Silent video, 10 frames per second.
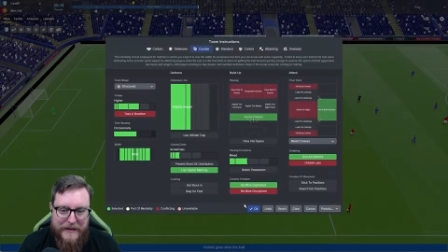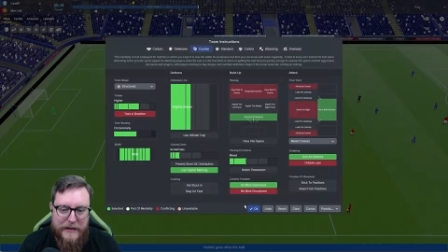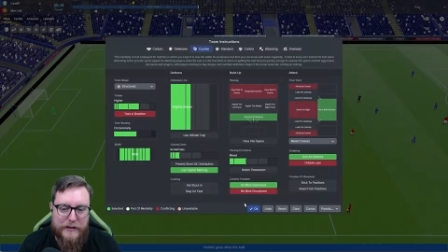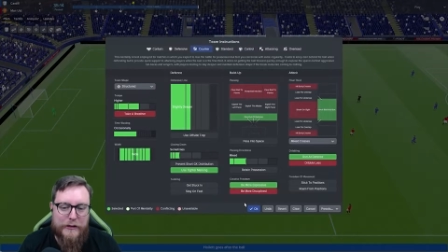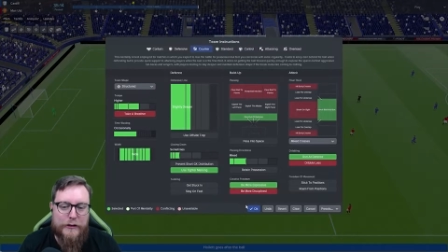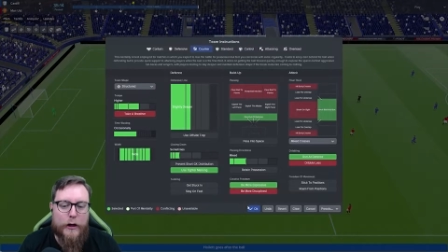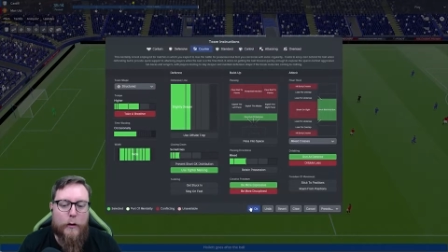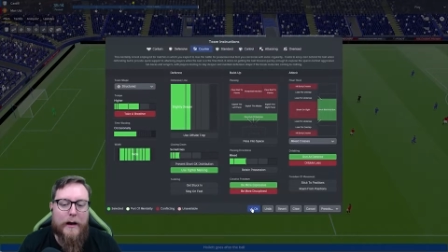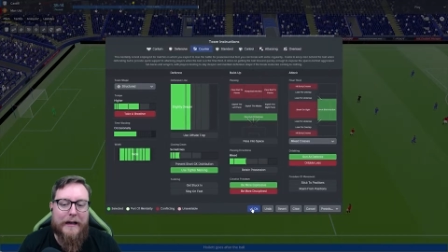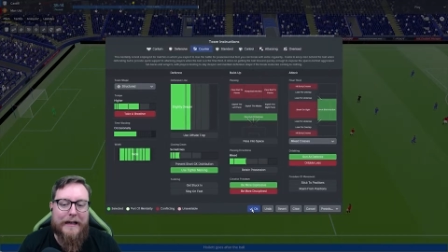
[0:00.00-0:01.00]
It's not
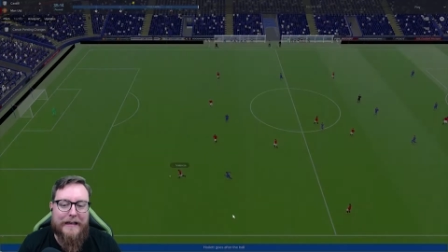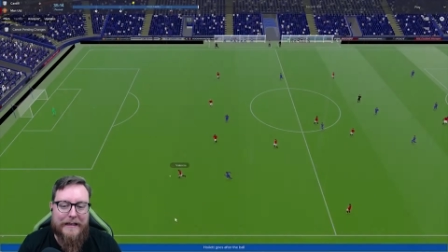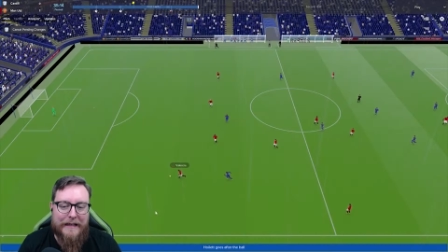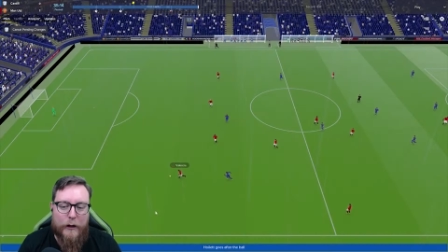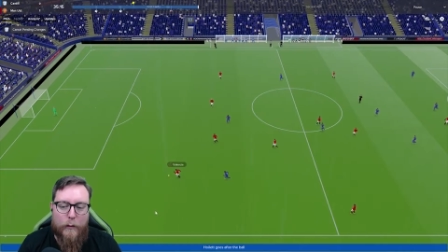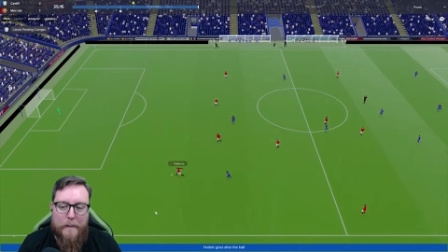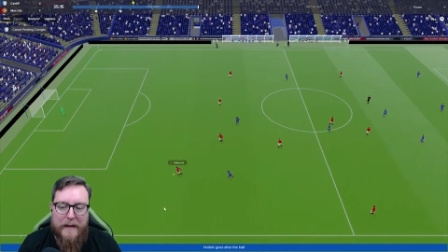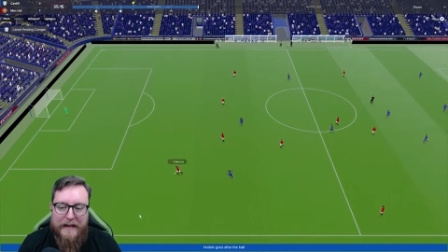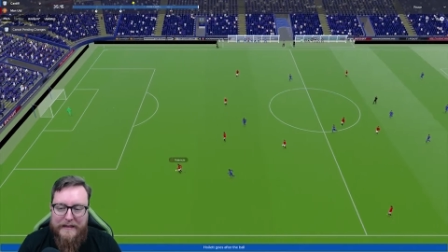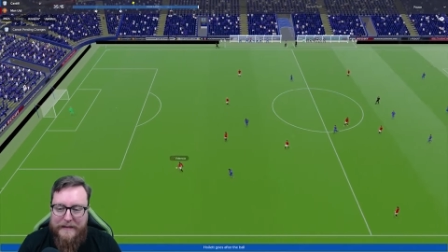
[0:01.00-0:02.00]
working. Not one
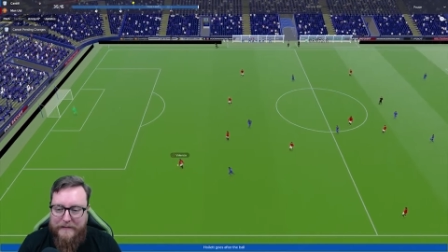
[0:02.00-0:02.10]
bit.